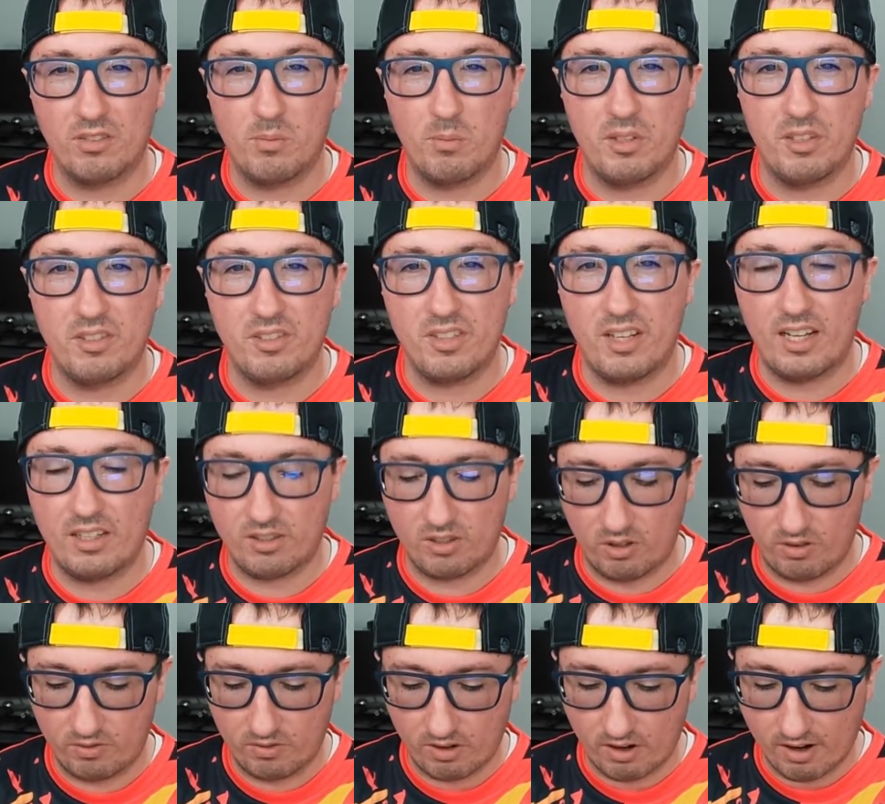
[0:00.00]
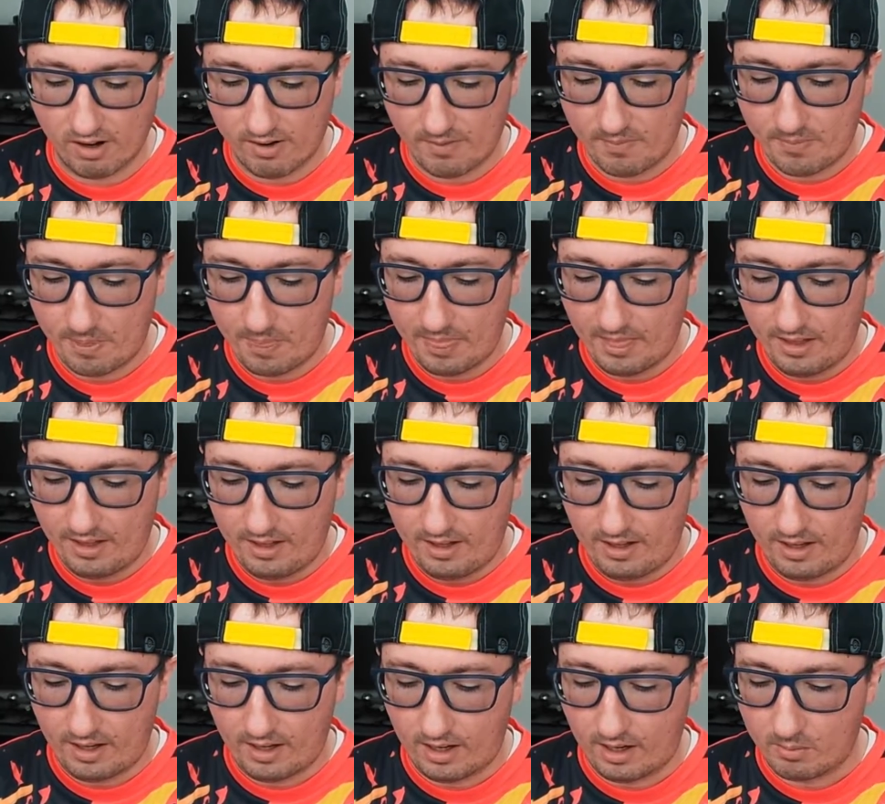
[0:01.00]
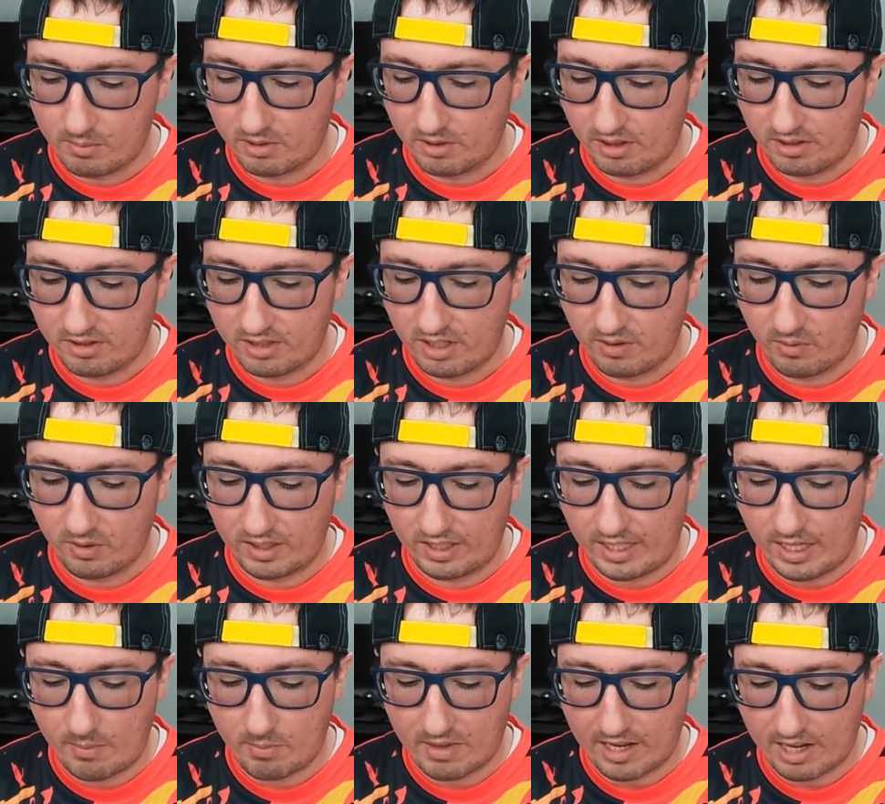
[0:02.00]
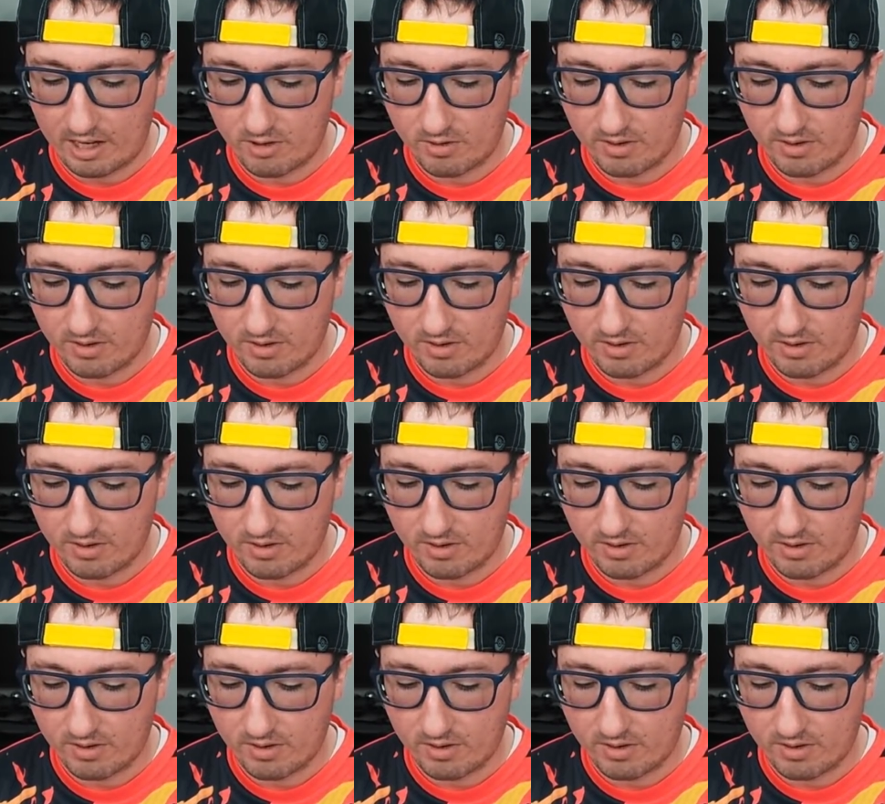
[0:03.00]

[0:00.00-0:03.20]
from this set so far. So let's see if we can keep that